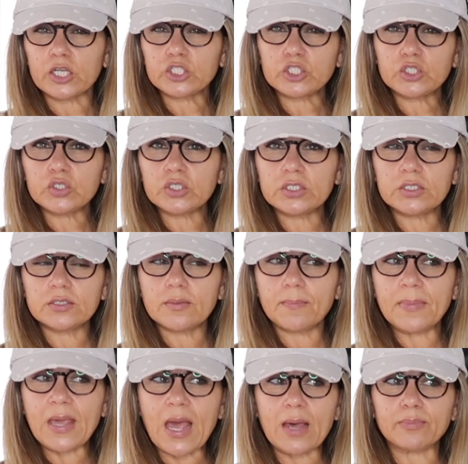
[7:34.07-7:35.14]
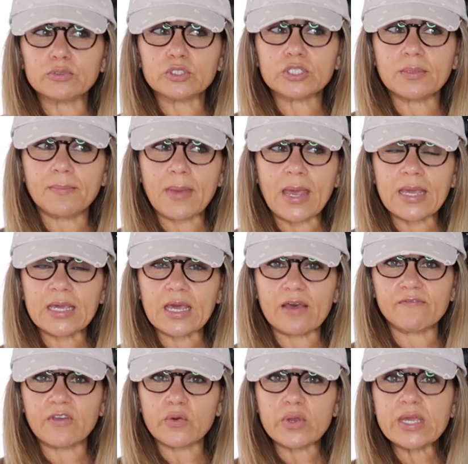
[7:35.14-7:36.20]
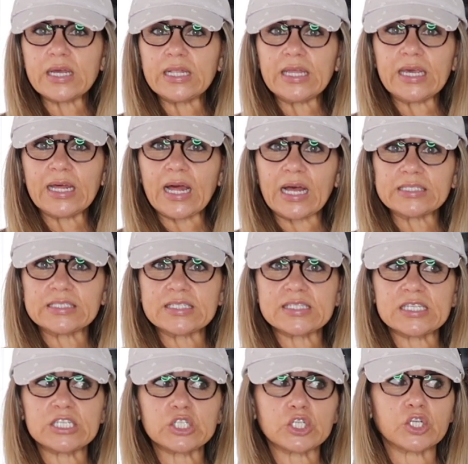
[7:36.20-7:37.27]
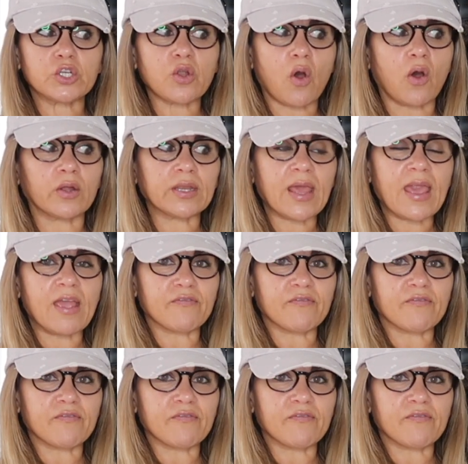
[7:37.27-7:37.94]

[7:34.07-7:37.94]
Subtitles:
I should be able to make a very clear-cut decision on